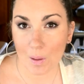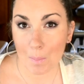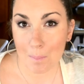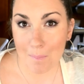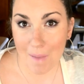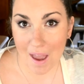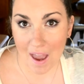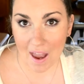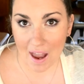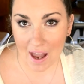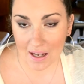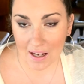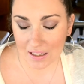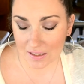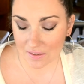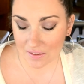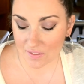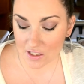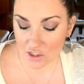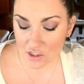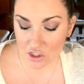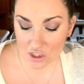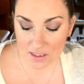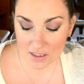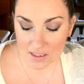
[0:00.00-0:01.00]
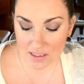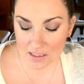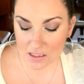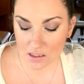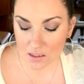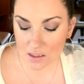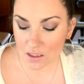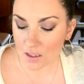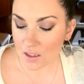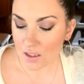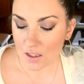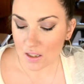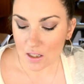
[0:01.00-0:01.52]
MAC. They
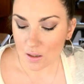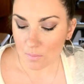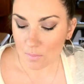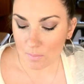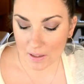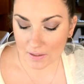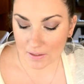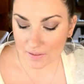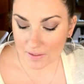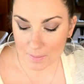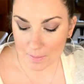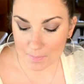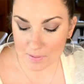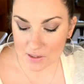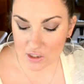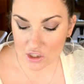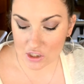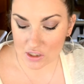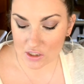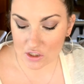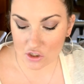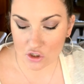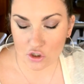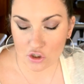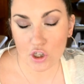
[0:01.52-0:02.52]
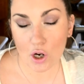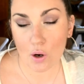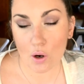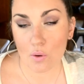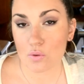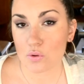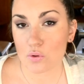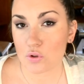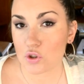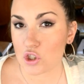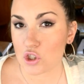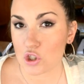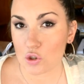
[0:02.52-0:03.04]
just, my lips just
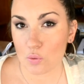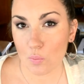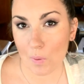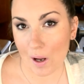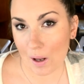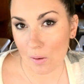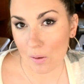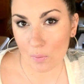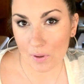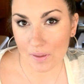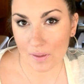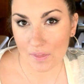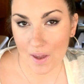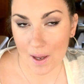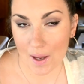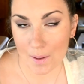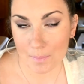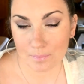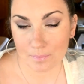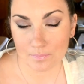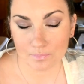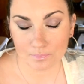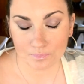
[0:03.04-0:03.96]
don't do well with them.